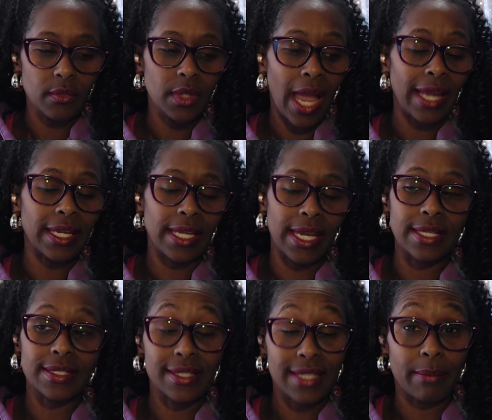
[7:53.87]
I can
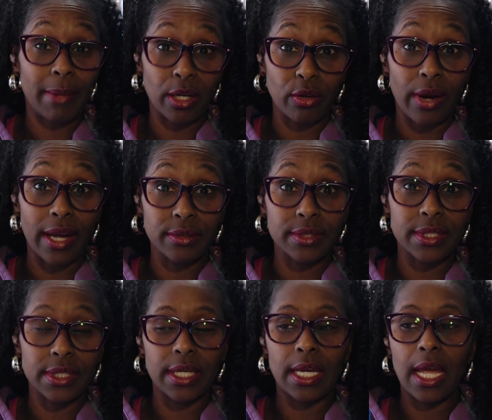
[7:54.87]
stand my ground.
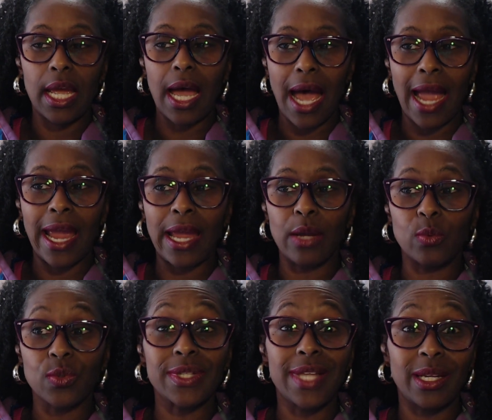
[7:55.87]
I
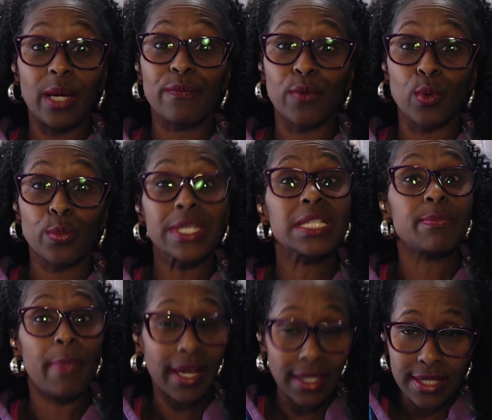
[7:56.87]
will stand up for
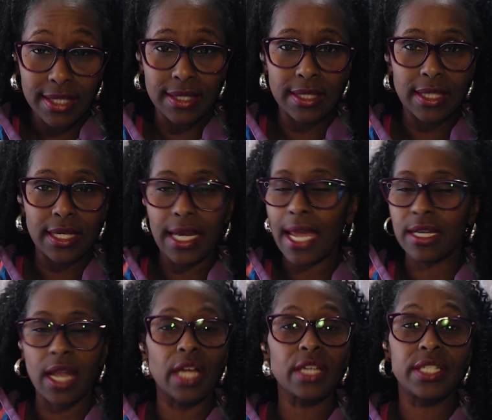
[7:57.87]
respect and
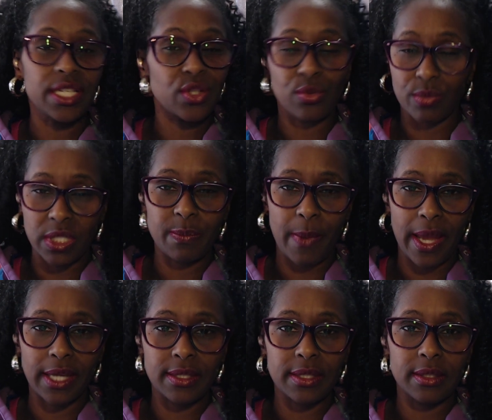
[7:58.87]
not
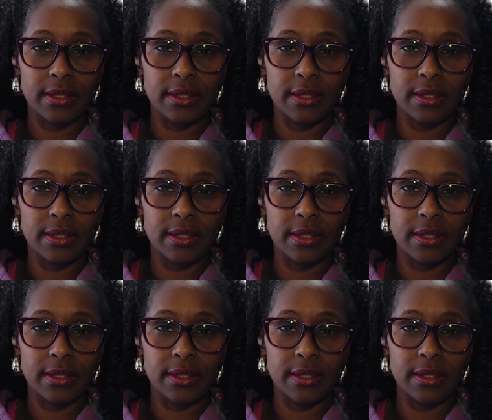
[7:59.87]
disrespect